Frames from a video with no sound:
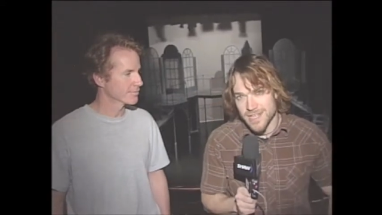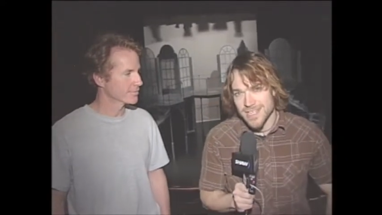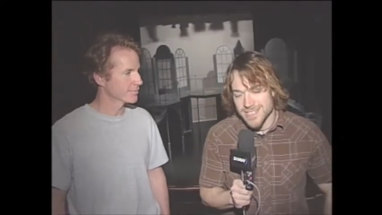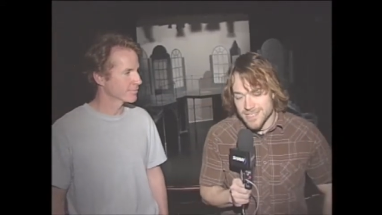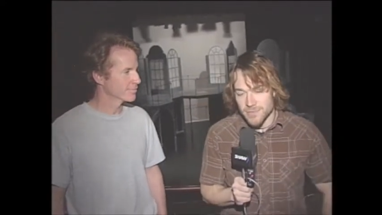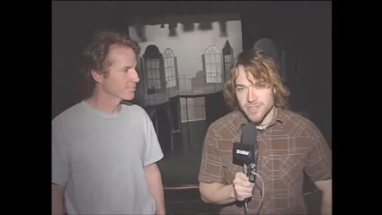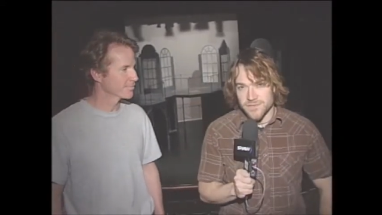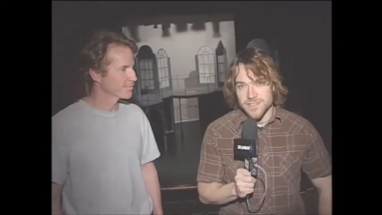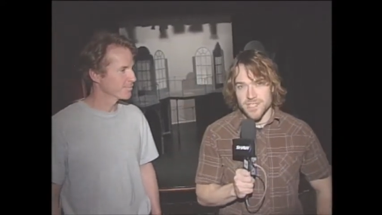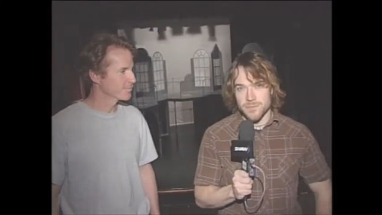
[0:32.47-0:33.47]
Speaker 1: It is the month
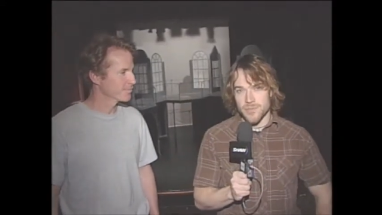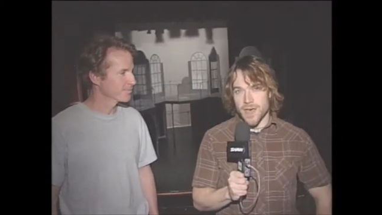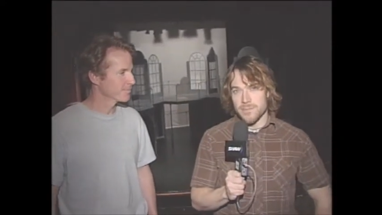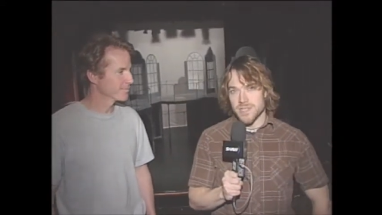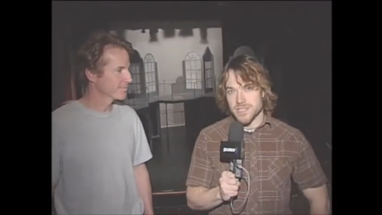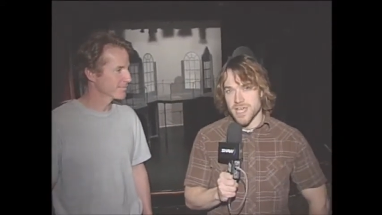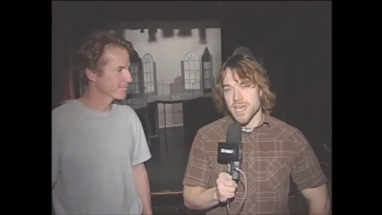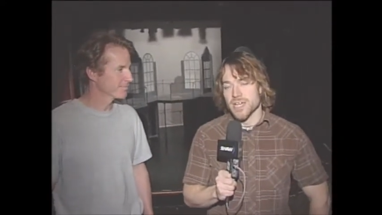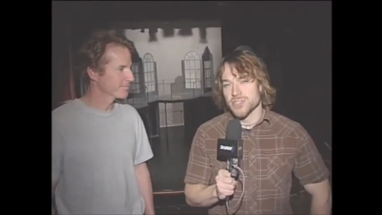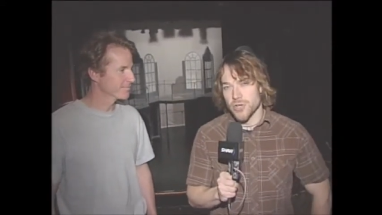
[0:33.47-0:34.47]
of December. That means
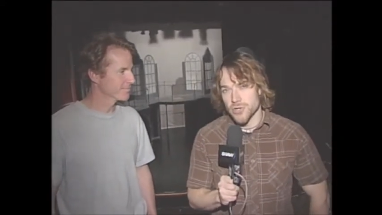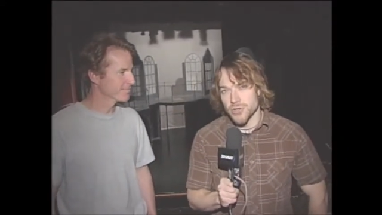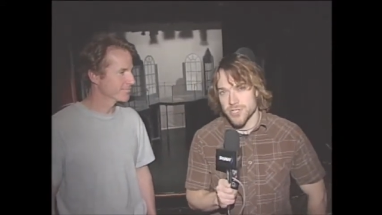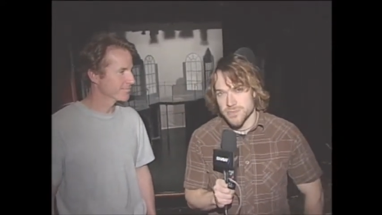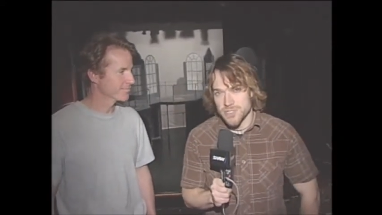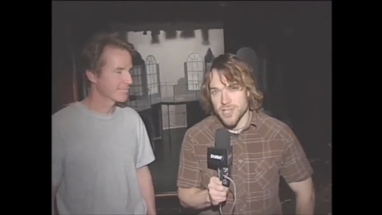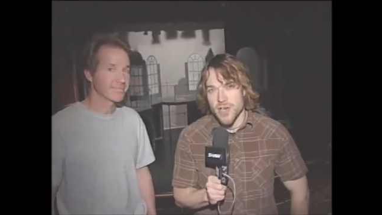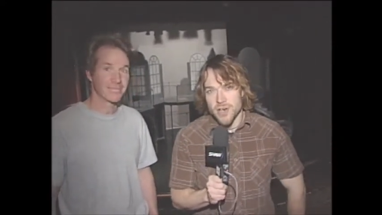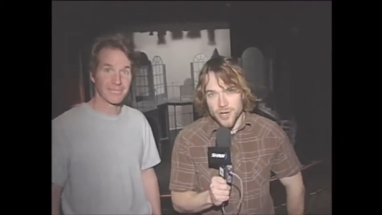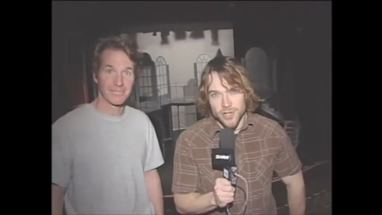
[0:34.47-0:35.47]
it's all Christmas
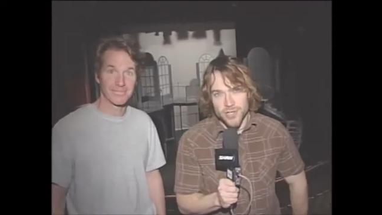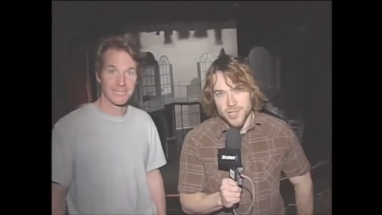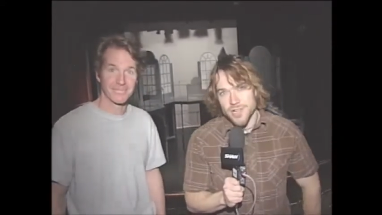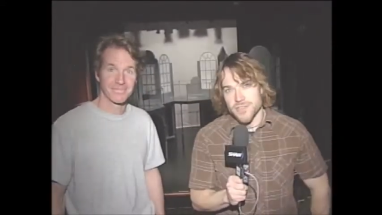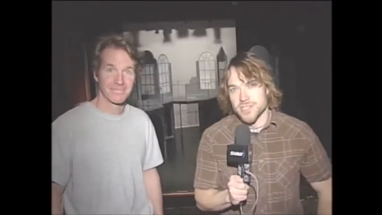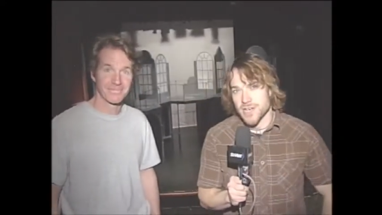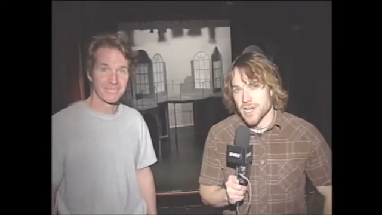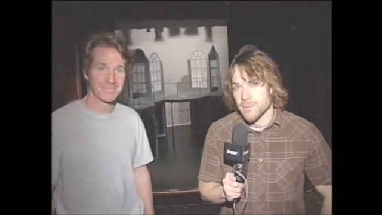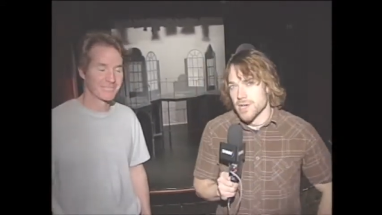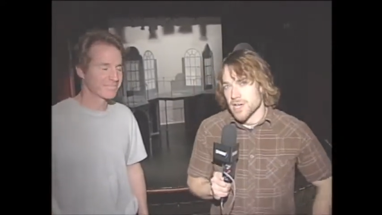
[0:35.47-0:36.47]
all the
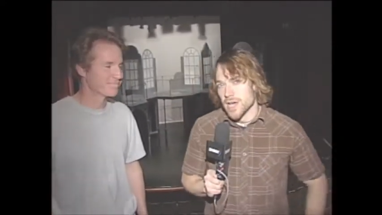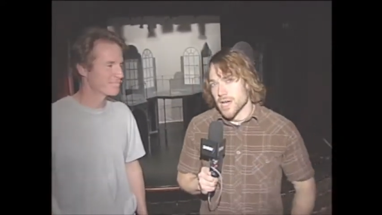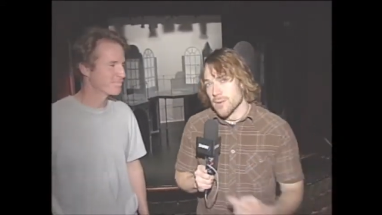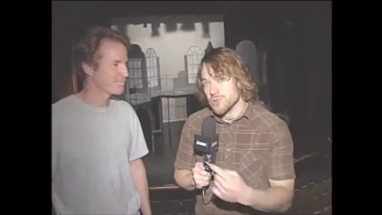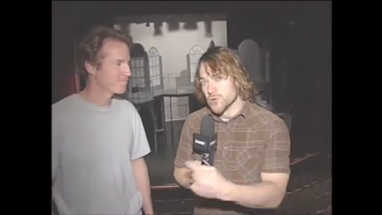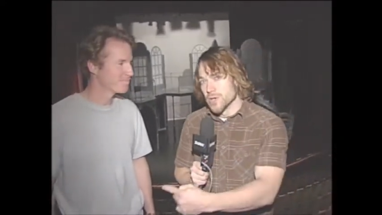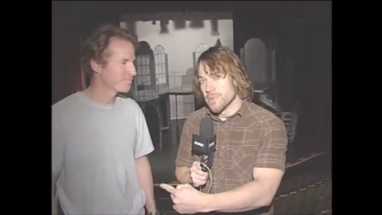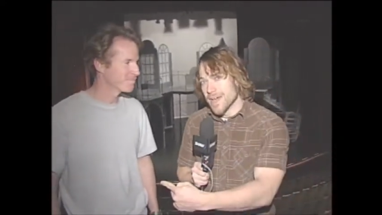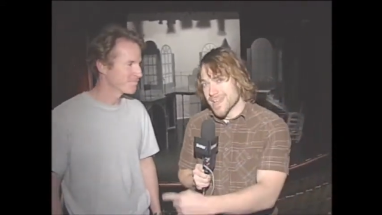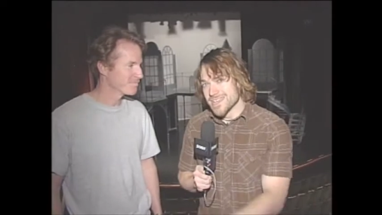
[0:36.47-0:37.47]
time. I'm
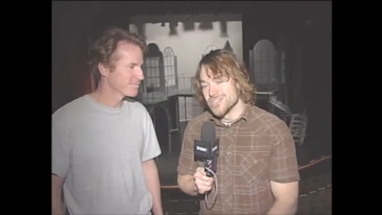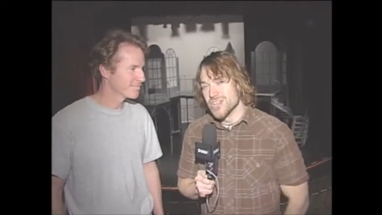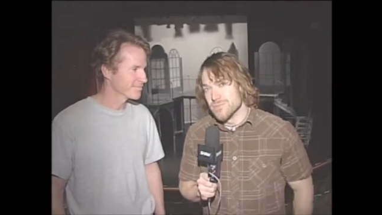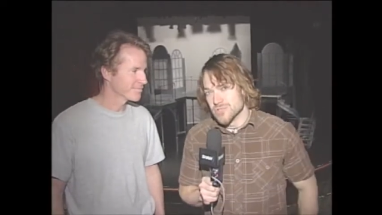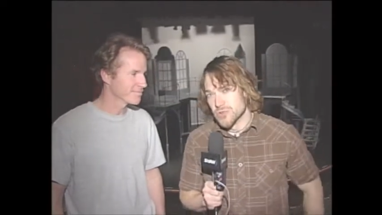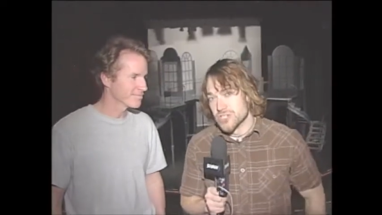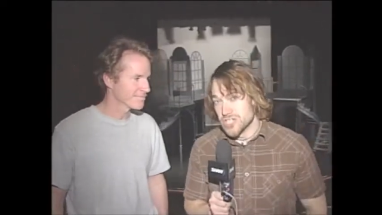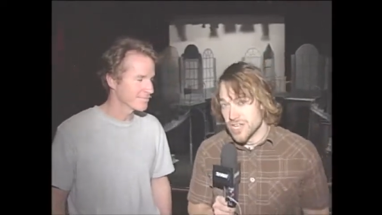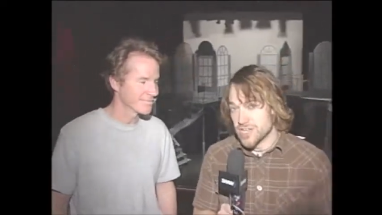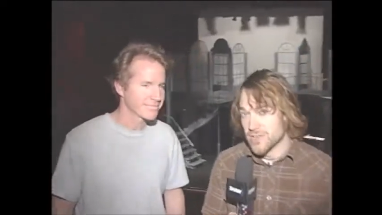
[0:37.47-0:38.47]
joined by James
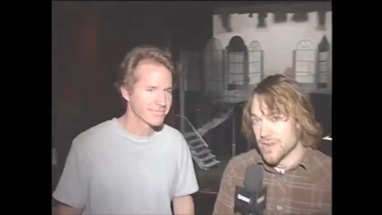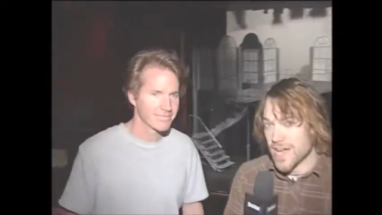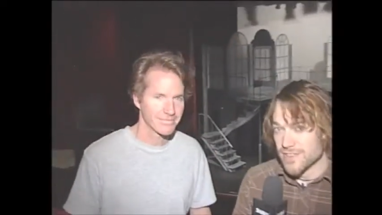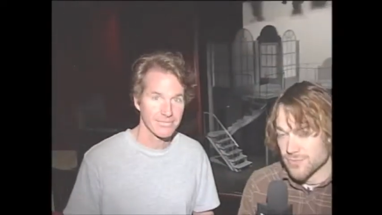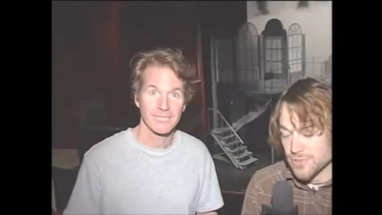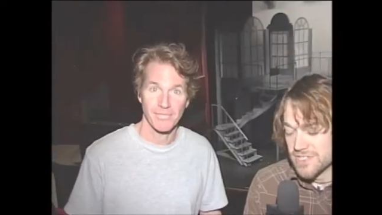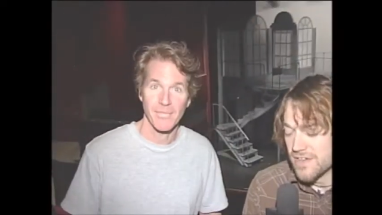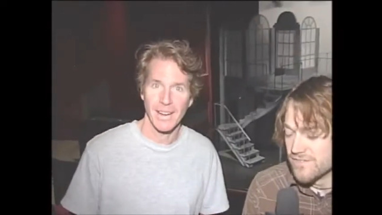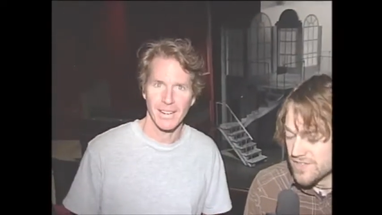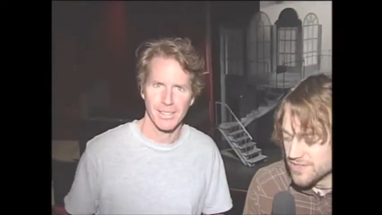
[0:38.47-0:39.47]
O'Shea here at the
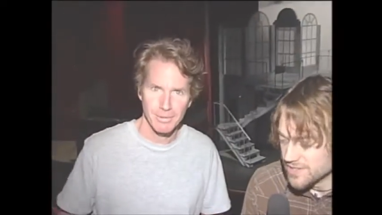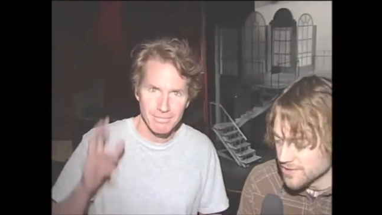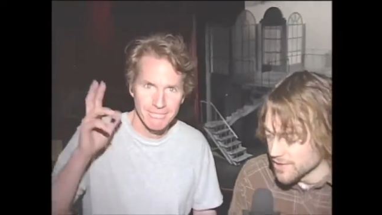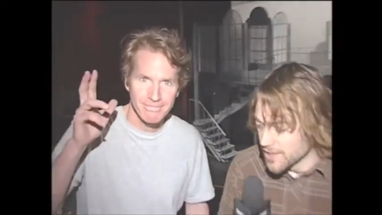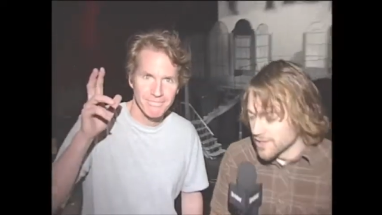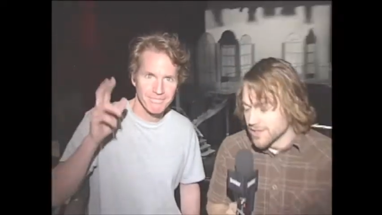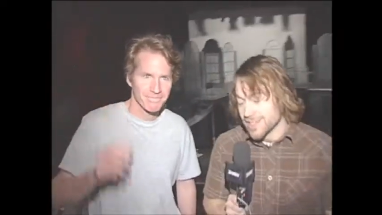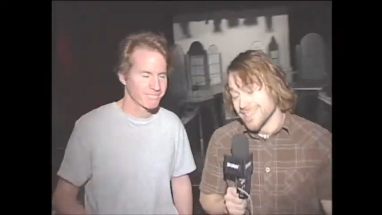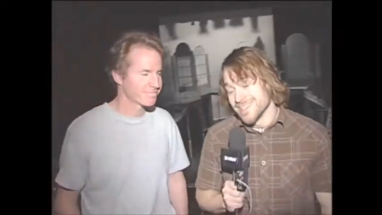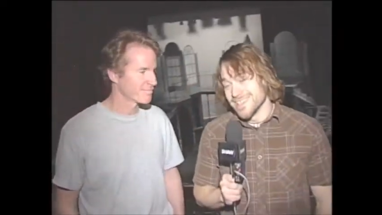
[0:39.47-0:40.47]
Persephone Theatre.
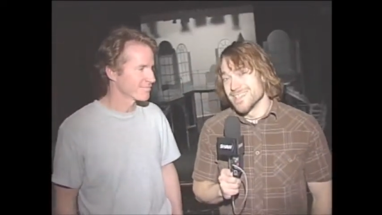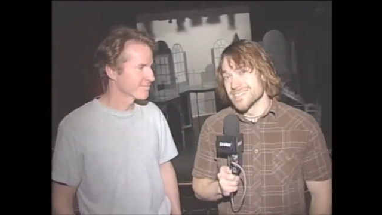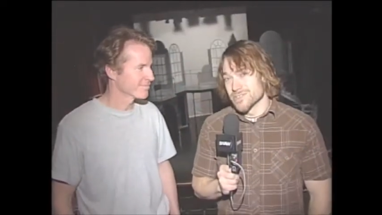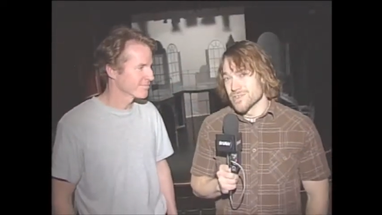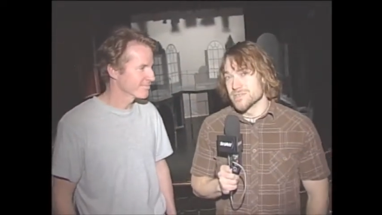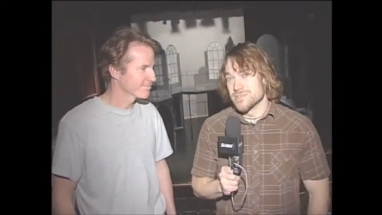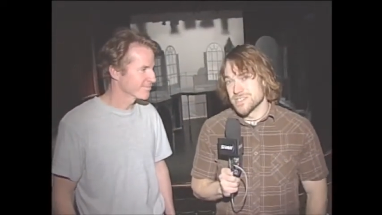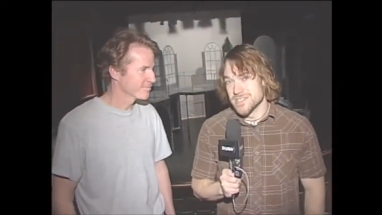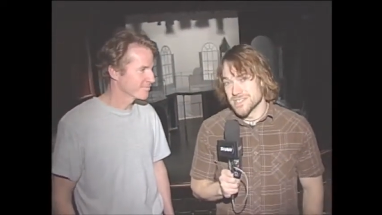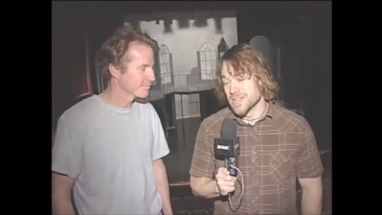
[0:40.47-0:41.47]
It is the Christmas
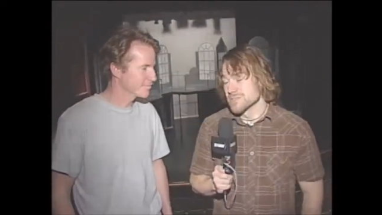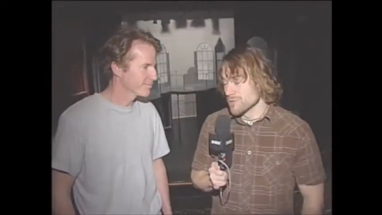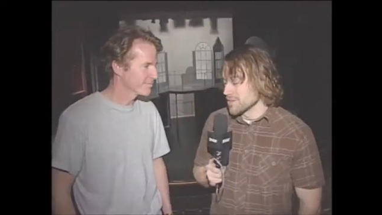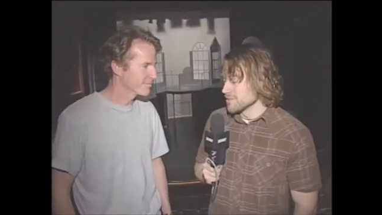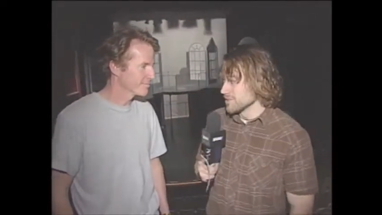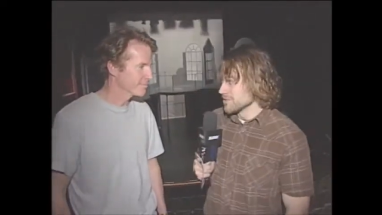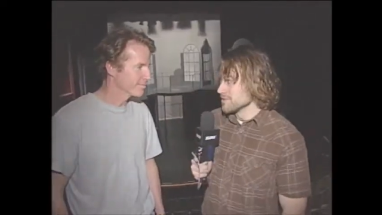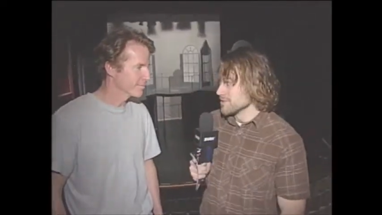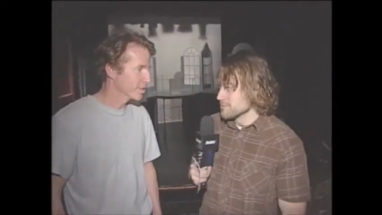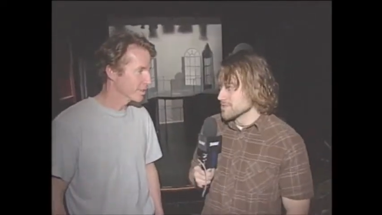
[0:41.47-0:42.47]
season as well
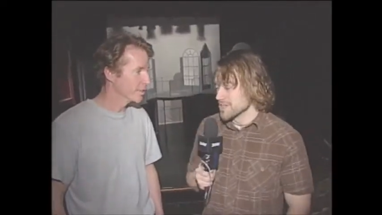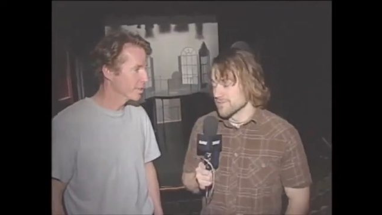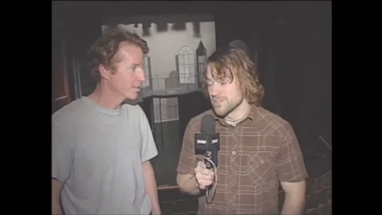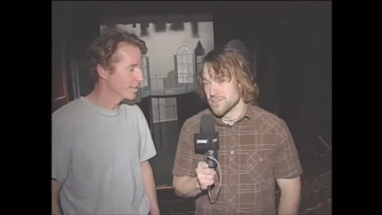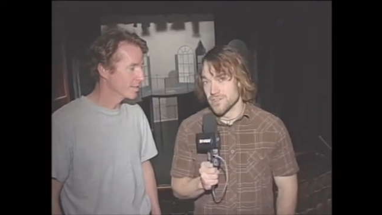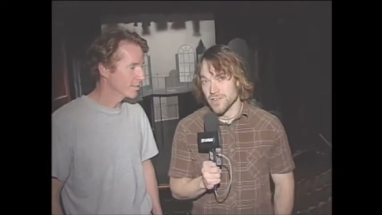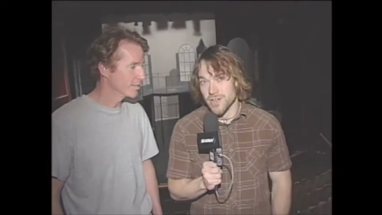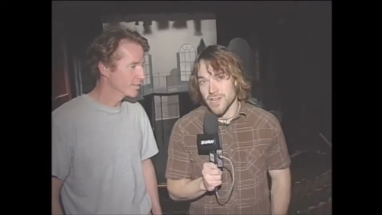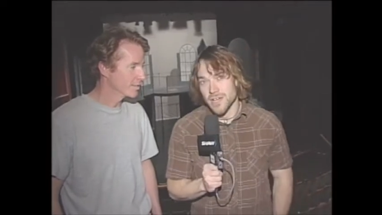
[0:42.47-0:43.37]
here in Persephone Theatre.